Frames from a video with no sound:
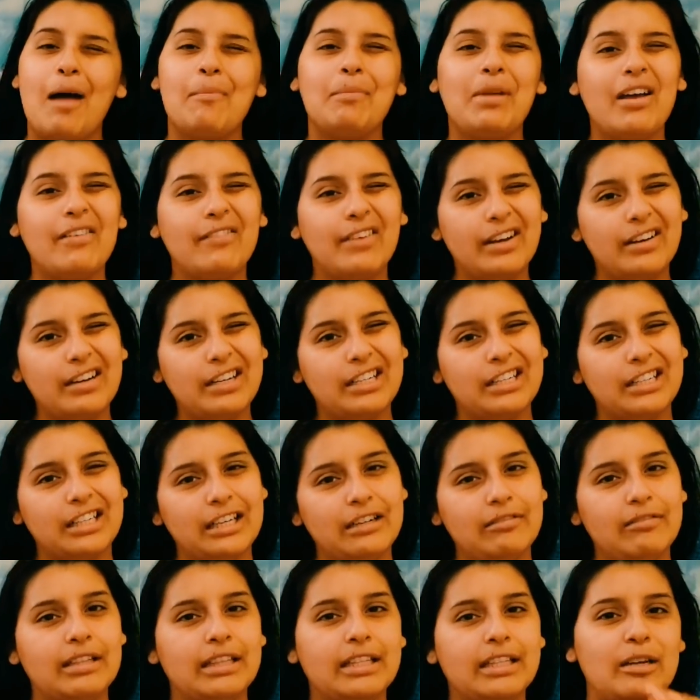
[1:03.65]
I'm not very
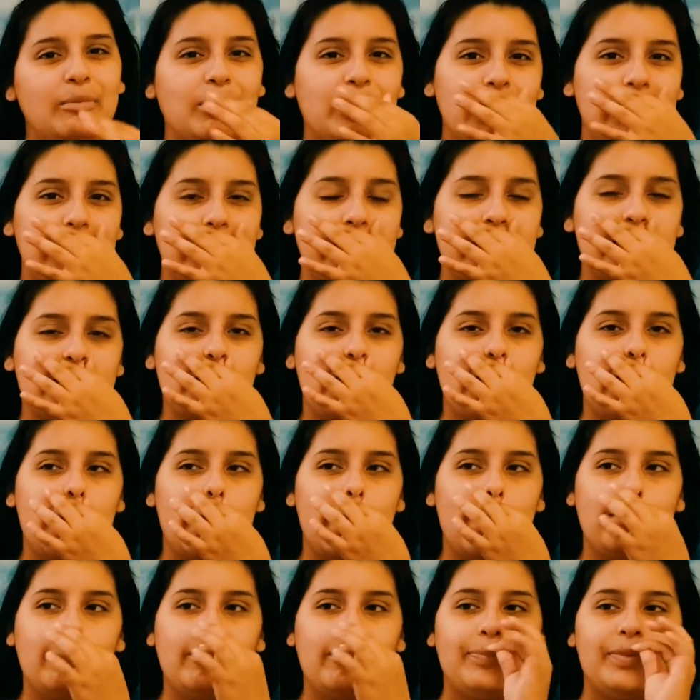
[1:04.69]
good with computers,
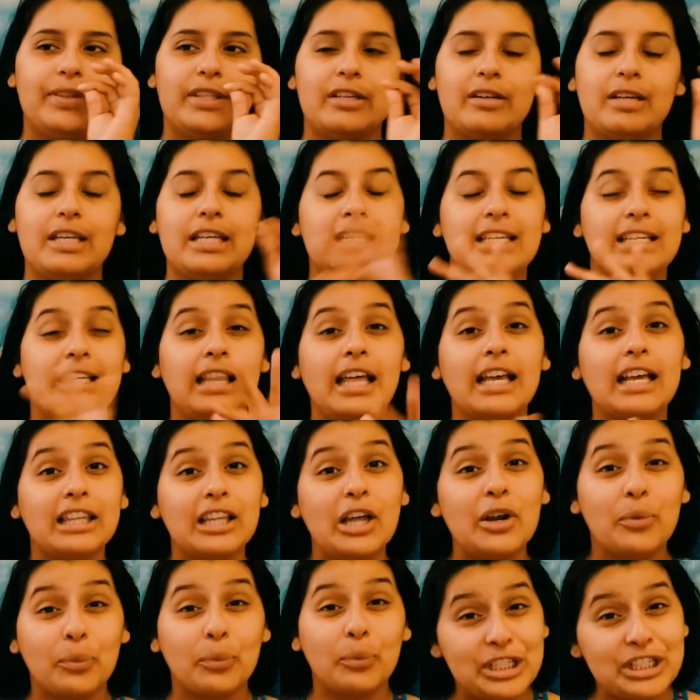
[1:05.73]
so he did like a
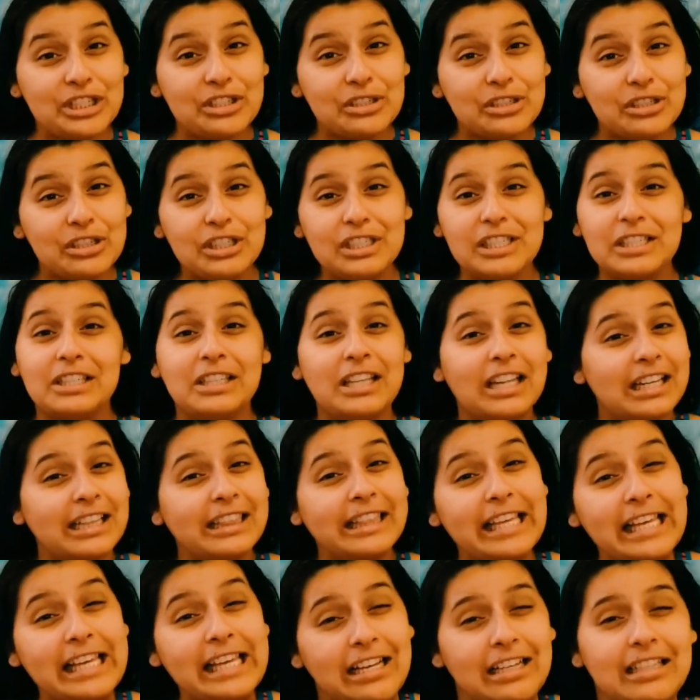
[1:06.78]
lot of research and a lot
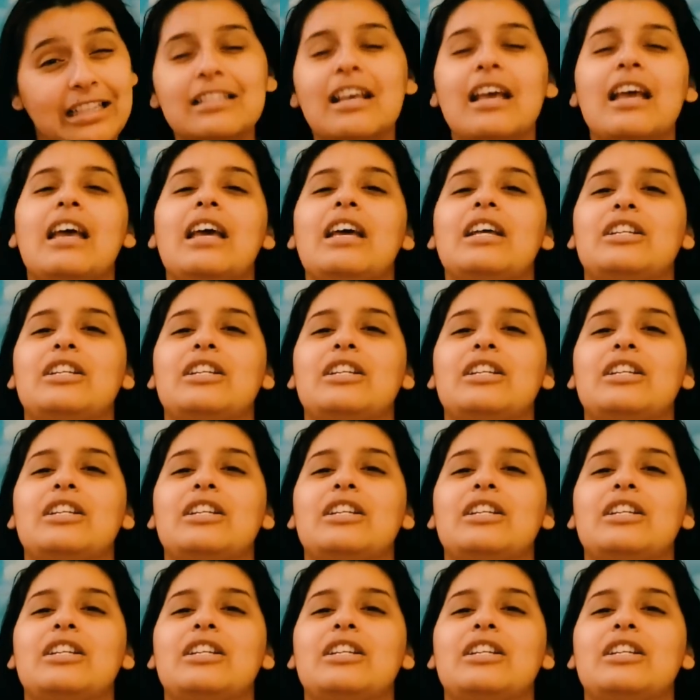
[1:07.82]
of things